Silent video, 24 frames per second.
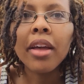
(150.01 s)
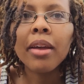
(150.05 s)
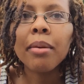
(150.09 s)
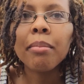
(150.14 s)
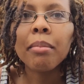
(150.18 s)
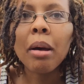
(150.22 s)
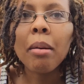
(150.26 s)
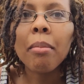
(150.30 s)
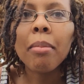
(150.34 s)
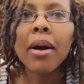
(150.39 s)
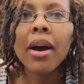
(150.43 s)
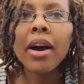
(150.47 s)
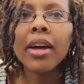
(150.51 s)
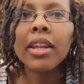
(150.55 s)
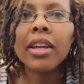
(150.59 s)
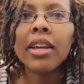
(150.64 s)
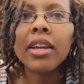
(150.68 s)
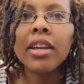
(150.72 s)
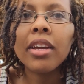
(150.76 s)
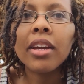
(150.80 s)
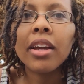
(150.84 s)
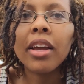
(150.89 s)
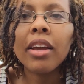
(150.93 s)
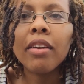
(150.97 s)
my
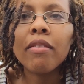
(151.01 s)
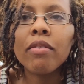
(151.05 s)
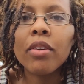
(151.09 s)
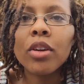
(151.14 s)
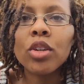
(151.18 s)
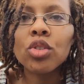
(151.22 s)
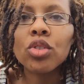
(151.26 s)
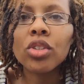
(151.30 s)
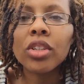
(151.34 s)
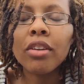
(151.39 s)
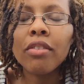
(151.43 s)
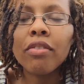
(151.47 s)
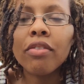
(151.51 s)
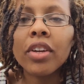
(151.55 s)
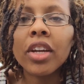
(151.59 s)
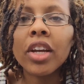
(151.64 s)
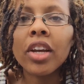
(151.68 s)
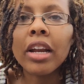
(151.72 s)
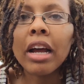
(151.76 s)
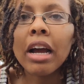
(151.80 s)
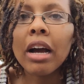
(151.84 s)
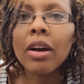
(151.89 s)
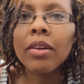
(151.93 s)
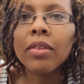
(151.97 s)
body eventually
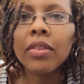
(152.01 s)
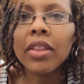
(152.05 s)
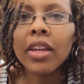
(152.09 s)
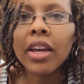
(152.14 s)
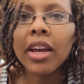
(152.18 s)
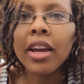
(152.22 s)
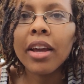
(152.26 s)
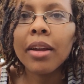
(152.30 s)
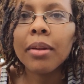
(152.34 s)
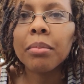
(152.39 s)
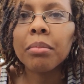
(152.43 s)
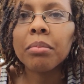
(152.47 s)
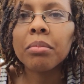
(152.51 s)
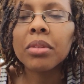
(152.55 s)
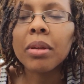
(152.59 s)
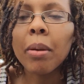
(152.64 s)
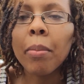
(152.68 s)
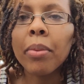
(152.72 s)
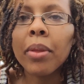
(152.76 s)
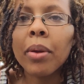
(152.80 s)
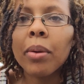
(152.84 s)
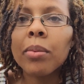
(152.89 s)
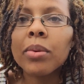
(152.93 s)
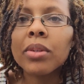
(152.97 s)
figured out that
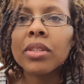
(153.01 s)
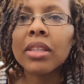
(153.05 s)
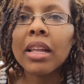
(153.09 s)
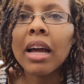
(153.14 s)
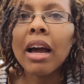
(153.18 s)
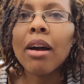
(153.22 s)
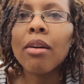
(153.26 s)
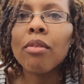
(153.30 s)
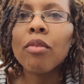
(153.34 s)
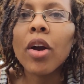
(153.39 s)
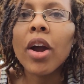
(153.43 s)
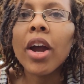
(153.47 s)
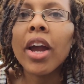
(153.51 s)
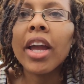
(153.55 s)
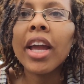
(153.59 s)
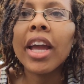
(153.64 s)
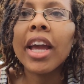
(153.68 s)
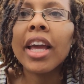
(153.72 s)
something was not right,